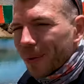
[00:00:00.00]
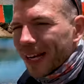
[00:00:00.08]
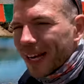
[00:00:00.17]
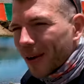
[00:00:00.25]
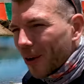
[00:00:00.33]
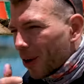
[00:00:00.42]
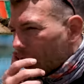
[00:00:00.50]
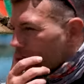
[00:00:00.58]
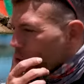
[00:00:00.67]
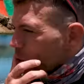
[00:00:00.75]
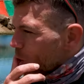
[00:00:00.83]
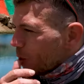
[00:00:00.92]
Bangalore.
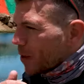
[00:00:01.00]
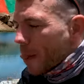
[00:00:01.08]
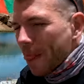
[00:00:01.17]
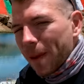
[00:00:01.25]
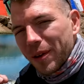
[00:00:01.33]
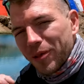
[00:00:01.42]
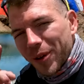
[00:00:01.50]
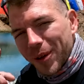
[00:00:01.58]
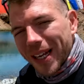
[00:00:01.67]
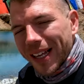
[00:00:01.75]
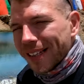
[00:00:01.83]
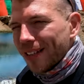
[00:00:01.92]
If
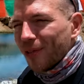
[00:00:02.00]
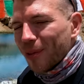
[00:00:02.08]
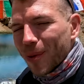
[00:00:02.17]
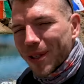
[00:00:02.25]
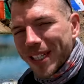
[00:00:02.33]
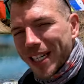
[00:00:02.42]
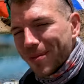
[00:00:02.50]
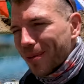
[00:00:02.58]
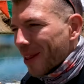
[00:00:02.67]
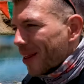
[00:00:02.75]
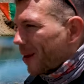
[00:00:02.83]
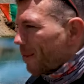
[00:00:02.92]
you watch this,
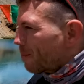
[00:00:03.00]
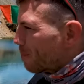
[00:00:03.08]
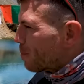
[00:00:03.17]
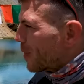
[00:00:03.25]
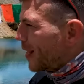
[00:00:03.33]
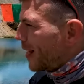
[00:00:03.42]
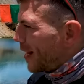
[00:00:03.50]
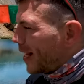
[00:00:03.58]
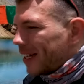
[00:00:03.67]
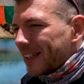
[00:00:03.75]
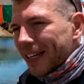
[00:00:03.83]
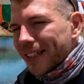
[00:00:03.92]
brother,
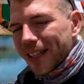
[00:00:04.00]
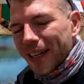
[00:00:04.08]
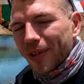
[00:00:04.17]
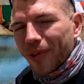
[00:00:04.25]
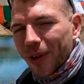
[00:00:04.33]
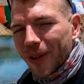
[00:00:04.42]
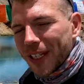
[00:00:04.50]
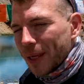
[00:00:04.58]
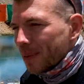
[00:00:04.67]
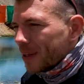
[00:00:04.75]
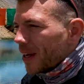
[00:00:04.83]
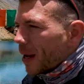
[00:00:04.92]
thanks a lot for your
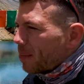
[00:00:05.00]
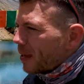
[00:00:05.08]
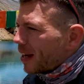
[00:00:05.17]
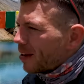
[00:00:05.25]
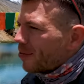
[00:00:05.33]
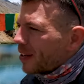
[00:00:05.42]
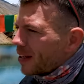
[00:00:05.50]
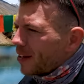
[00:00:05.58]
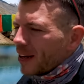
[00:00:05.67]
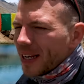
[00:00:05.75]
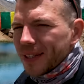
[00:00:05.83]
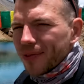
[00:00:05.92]
tips. Abhinav and
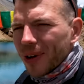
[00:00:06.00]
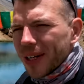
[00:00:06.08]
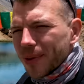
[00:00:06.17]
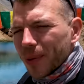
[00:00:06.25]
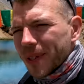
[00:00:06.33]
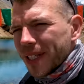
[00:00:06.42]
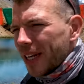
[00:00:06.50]
his friends were